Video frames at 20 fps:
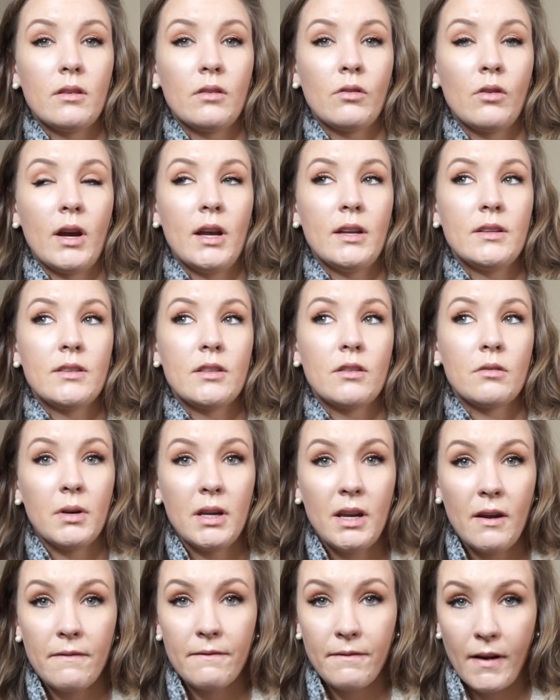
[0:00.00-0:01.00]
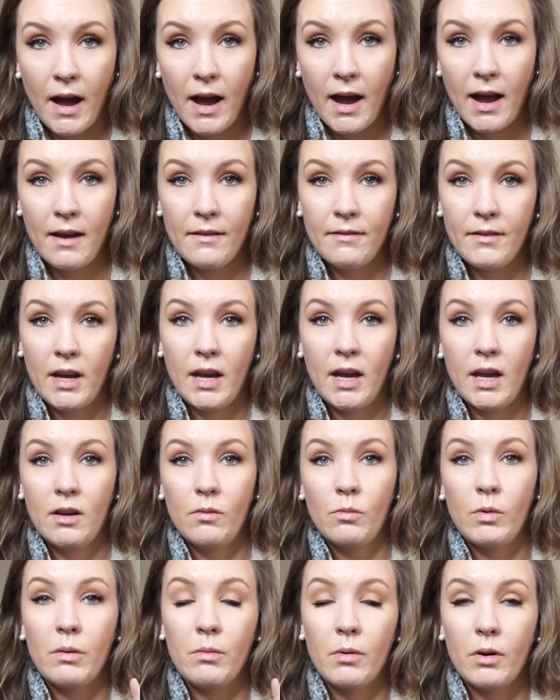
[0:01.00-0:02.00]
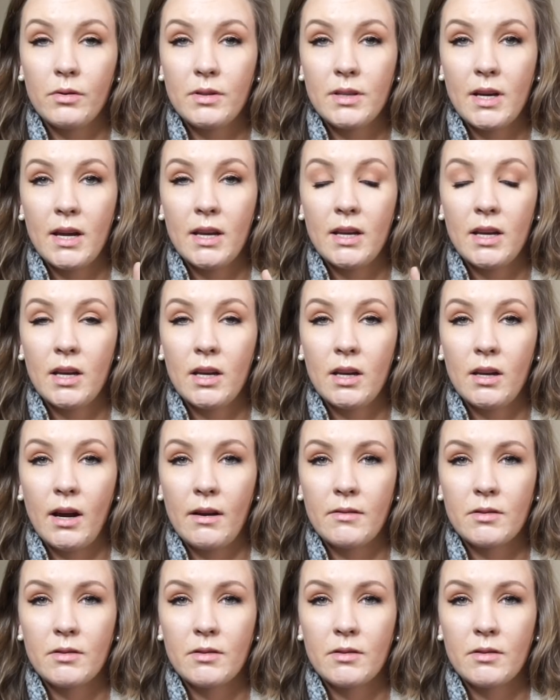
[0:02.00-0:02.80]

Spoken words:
grades 3 to 5, and we rotated.